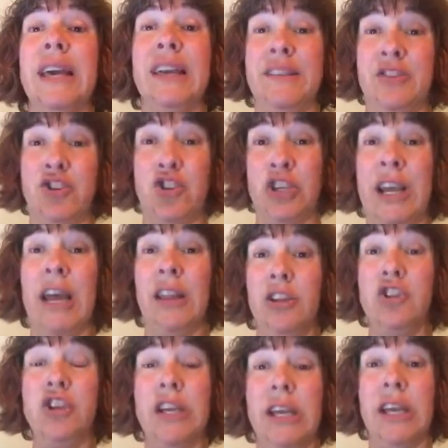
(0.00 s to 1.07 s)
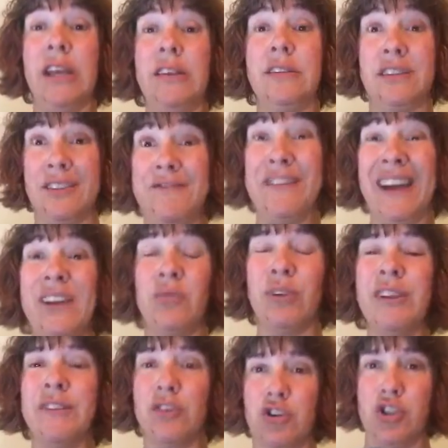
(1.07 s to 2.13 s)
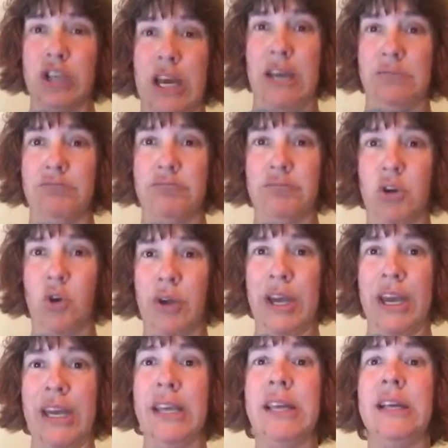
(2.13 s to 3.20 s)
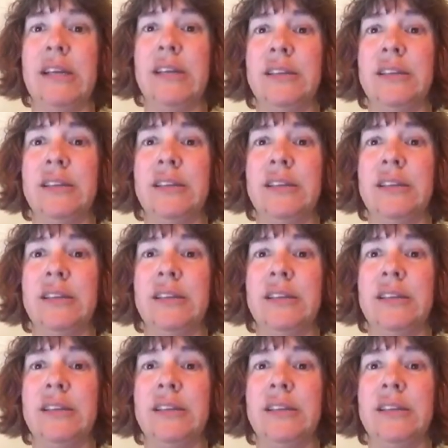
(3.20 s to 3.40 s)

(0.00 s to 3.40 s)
is challenging to find research on, okay?